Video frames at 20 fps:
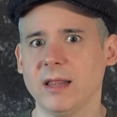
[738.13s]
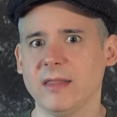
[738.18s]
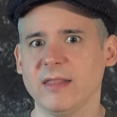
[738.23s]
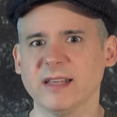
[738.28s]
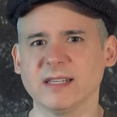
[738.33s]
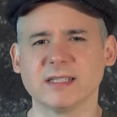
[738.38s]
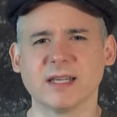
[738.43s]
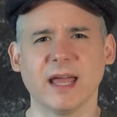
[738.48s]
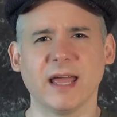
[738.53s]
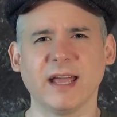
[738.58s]

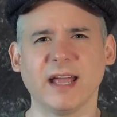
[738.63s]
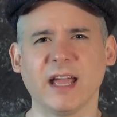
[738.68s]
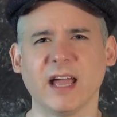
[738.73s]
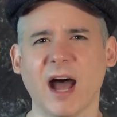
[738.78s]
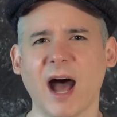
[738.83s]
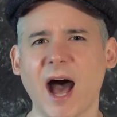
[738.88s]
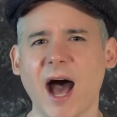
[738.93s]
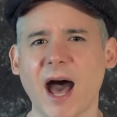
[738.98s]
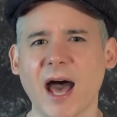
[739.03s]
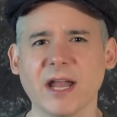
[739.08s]
this
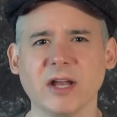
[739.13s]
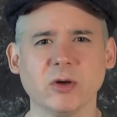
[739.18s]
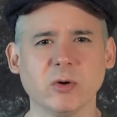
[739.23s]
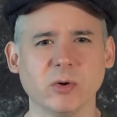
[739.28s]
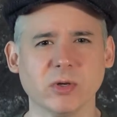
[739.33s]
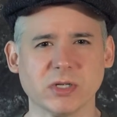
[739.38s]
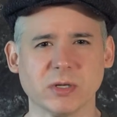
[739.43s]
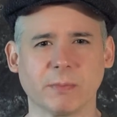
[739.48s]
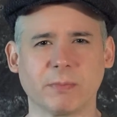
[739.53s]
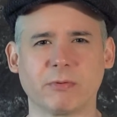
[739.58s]
god who
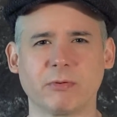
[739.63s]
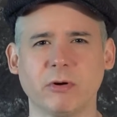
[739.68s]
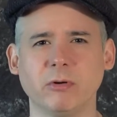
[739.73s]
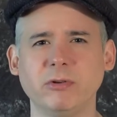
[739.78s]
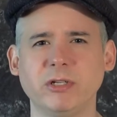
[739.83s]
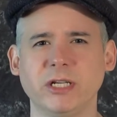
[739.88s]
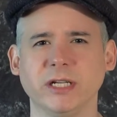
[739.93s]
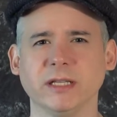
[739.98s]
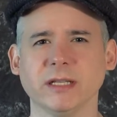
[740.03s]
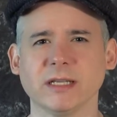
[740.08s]
is
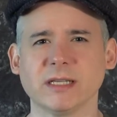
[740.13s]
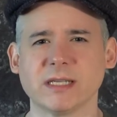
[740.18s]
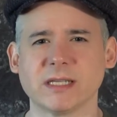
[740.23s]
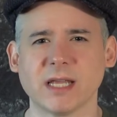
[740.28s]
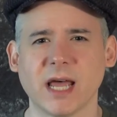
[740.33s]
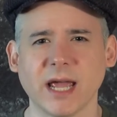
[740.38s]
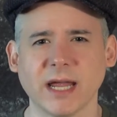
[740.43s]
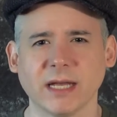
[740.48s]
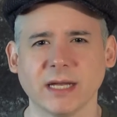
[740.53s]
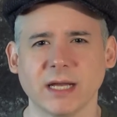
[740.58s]
approaching the
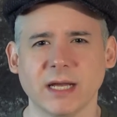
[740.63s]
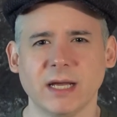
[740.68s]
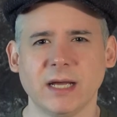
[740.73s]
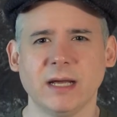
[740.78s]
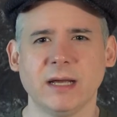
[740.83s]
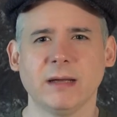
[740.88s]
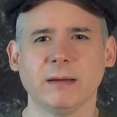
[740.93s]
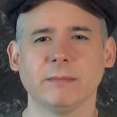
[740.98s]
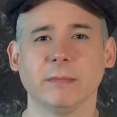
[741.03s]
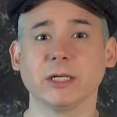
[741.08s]
site,
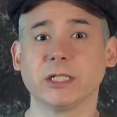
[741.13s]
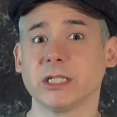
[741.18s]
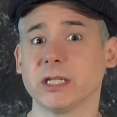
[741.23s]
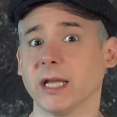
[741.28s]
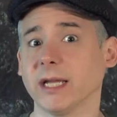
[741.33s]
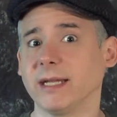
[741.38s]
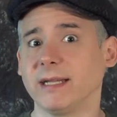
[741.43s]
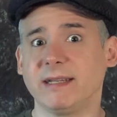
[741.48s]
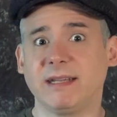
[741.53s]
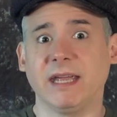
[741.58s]
much
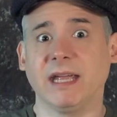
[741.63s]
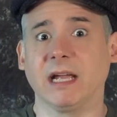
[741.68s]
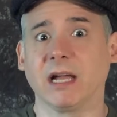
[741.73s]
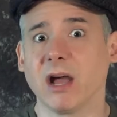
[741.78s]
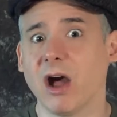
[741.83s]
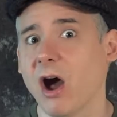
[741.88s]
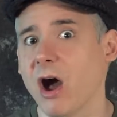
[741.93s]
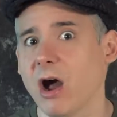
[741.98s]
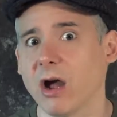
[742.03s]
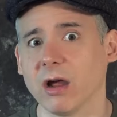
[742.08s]
like King
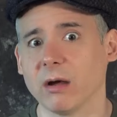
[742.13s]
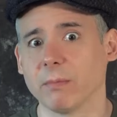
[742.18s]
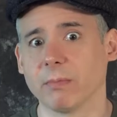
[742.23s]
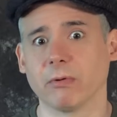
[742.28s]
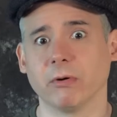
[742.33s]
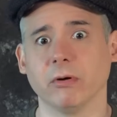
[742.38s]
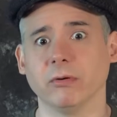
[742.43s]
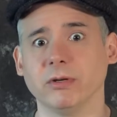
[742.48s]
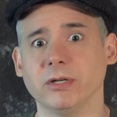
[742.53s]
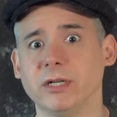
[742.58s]
Kong
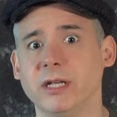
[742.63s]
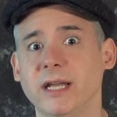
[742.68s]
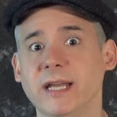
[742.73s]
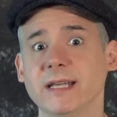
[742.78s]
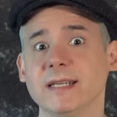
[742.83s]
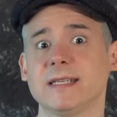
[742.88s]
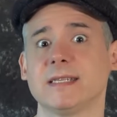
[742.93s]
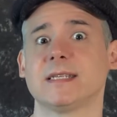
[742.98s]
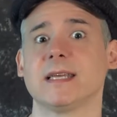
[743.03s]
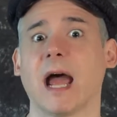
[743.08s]
approached
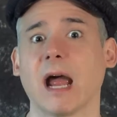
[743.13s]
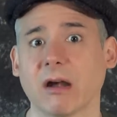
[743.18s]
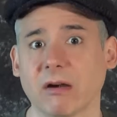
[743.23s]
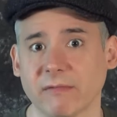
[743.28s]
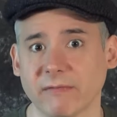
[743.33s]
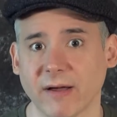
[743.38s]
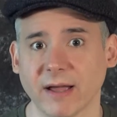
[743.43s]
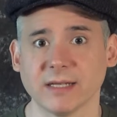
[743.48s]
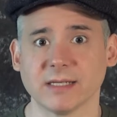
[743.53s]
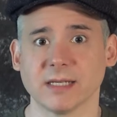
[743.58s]
his
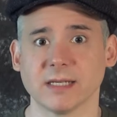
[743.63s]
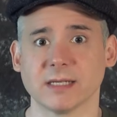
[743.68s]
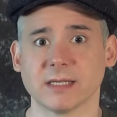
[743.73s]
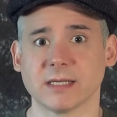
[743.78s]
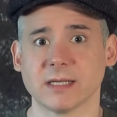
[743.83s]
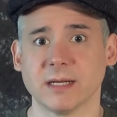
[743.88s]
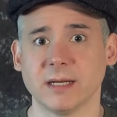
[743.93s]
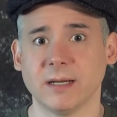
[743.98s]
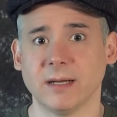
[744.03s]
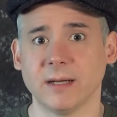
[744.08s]
sacrifices.